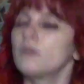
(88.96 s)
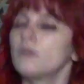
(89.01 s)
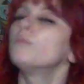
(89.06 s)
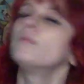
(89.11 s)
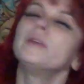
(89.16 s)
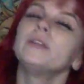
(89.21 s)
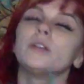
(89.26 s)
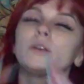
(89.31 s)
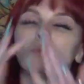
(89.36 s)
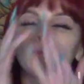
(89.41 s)

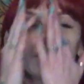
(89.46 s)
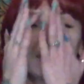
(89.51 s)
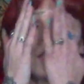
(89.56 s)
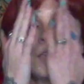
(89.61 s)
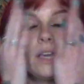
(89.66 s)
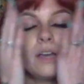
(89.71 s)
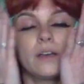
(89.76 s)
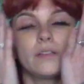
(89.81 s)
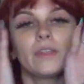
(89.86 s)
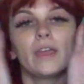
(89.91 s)
when you're
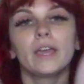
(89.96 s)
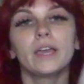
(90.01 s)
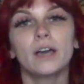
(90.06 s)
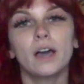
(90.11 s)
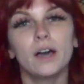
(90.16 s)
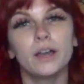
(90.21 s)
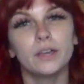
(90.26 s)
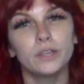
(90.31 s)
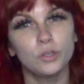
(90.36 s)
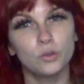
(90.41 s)
working on like
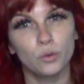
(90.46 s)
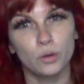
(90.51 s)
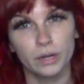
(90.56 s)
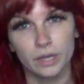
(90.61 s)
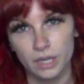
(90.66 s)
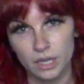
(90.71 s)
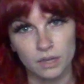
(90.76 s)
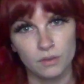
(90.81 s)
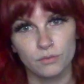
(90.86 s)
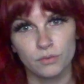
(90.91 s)
a
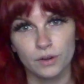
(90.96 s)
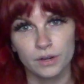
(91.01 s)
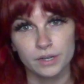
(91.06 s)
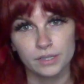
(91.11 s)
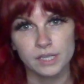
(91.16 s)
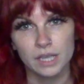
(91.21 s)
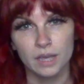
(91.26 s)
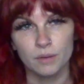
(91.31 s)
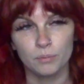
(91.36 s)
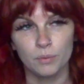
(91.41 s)
Yorkie, for
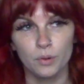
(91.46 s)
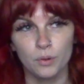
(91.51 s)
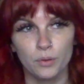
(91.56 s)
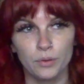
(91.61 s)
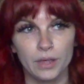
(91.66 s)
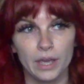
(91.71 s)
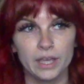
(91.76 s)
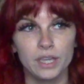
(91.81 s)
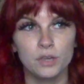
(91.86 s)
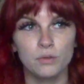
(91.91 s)
example,
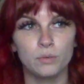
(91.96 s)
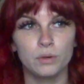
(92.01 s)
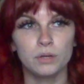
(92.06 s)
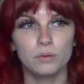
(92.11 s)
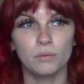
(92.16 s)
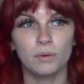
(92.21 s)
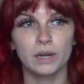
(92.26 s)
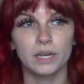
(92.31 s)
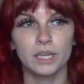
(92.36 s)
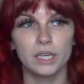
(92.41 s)
that you
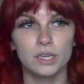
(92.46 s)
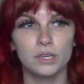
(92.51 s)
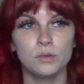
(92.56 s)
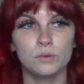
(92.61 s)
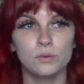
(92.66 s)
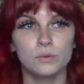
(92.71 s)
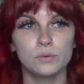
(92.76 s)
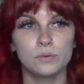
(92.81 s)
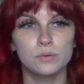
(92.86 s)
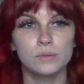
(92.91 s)
wouldn't want to
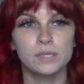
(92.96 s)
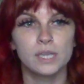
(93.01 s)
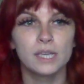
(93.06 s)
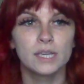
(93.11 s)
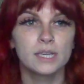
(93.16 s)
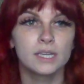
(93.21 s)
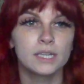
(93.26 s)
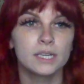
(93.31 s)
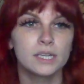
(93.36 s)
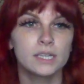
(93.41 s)
use
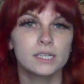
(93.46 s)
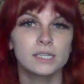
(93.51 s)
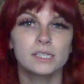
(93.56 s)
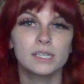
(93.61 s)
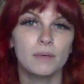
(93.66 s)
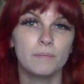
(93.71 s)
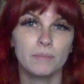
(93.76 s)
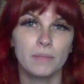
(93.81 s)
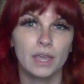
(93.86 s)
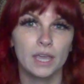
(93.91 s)

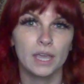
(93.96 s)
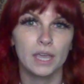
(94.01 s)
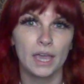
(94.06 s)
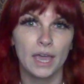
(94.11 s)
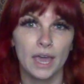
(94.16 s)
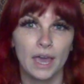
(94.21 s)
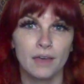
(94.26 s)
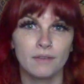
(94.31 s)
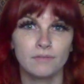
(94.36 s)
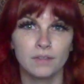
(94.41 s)
something
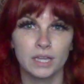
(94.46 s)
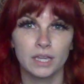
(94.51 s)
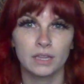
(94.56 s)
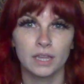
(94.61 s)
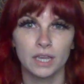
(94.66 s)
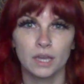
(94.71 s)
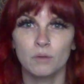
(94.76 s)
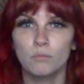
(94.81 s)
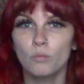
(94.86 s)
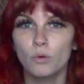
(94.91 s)
heavy,
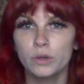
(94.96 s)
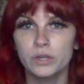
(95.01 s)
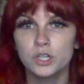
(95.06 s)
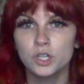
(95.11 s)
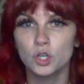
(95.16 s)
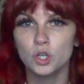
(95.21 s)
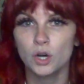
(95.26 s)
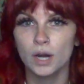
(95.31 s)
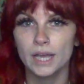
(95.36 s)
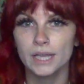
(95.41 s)
like a
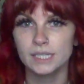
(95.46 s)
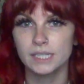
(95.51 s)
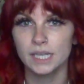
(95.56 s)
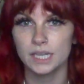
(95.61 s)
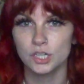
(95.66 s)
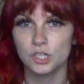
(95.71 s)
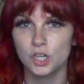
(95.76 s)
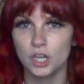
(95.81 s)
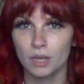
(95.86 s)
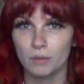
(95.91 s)

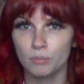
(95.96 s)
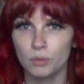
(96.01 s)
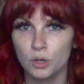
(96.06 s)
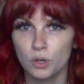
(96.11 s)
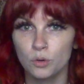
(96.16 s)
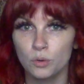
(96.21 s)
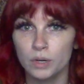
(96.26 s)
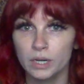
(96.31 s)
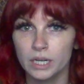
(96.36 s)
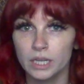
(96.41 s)
moisturizing
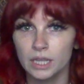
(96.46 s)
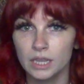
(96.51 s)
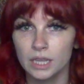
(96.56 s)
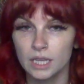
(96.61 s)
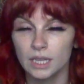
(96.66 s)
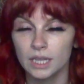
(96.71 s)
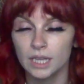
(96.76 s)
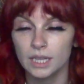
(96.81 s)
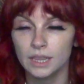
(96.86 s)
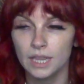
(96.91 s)
shampoo or
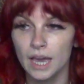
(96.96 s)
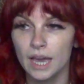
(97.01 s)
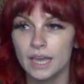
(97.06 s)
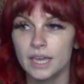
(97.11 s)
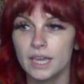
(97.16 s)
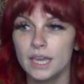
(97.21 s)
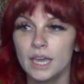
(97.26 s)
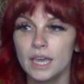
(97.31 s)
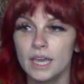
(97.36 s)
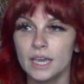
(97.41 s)
anything like that,
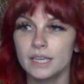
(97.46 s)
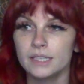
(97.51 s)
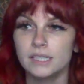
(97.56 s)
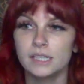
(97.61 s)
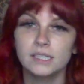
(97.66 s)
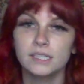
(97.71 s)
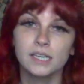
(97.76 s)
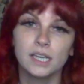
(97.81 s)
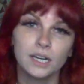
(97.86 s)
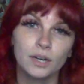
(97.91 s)
is
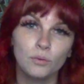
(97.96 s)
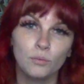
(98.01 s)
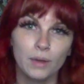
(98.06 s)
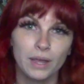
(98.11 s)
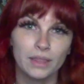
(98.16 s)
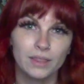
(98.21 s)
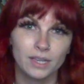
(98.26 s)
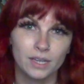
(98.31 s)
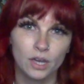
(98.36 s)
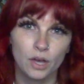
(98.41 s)
it's going to
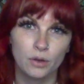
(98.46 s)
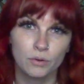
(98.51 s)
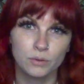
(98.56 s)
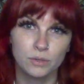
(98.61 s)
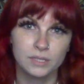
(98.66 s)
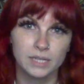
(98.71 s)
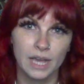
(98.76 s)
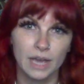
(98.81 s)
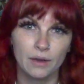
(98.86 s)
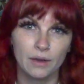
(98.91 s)
weigh the
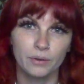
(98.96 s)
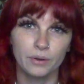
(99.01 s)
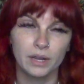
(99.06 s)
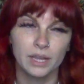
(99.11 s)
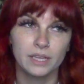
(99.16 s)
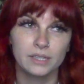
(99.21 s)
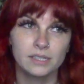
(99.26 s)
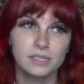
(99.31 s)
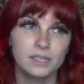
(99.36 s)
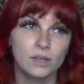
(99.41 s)
coat down.
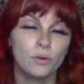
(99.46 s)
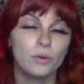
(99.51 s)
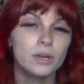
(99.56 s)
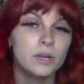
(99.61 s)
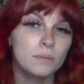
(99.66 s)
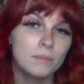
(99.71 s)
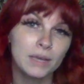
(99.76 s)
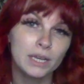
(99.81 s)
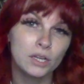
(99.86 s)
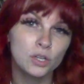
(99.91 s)
It's
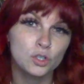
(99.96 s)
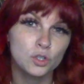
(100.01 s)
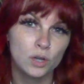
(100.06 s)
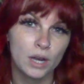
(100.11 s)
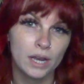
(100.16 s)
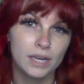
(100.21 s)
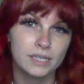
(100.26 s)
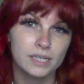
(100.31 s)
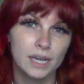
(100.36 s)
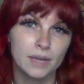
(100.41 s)
going to make your
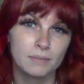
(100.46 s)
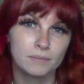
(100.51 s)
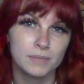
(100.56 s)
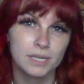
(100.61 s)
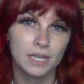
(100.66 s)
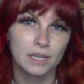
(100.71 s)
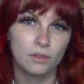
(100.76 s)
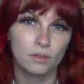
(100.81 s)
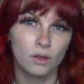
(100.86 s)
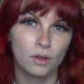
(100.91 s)
dry time
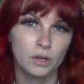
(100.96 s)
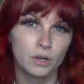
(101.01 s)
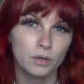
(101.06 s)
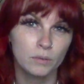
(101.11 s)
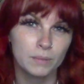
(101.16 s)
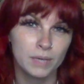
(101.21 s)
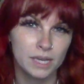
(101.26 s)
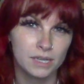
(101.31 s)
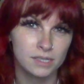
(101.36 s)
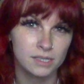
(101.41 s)
take
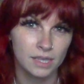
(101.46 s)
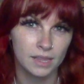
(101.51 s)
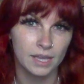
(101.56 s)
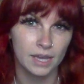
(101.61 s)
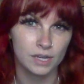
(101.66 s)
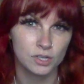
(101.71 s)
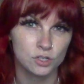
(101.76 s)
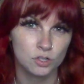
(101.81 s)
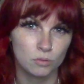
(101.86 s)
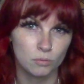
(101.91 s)
longer because of the
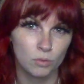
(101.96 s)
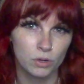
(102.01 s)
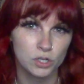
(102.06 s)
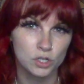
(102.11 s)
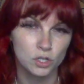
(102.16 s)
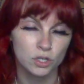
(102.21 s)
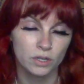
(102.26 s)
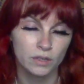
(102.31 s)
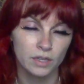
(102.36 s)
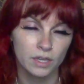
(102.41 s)
extra
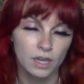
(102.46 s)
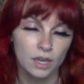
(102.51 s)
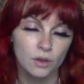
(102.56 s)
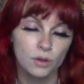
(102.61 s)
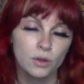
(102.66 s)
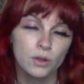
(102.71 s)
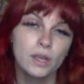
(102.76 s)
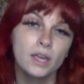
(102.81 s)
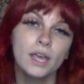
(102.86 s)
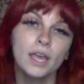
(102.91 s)
moisture on the
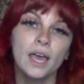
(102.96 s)
coat.